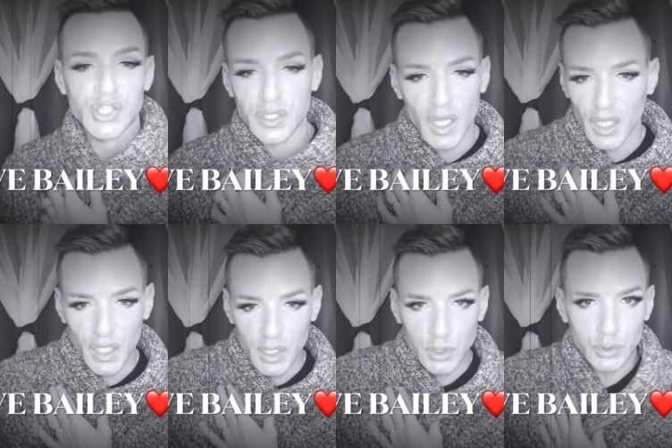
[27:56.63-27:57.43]
like
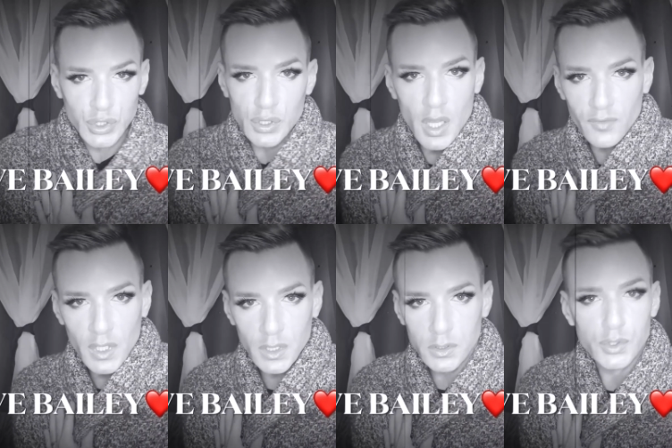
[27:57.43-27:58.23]
it? Do you love it?
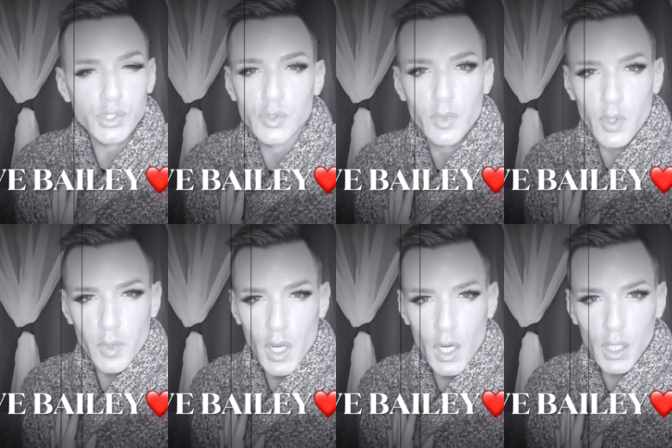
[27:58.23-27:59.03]
Do you want to wear
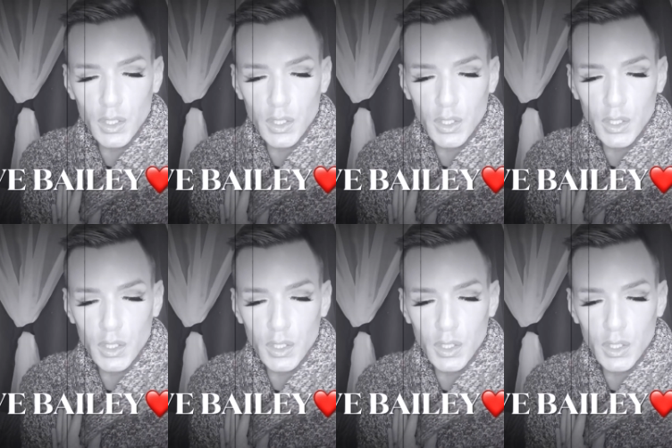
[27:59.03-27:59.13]
it?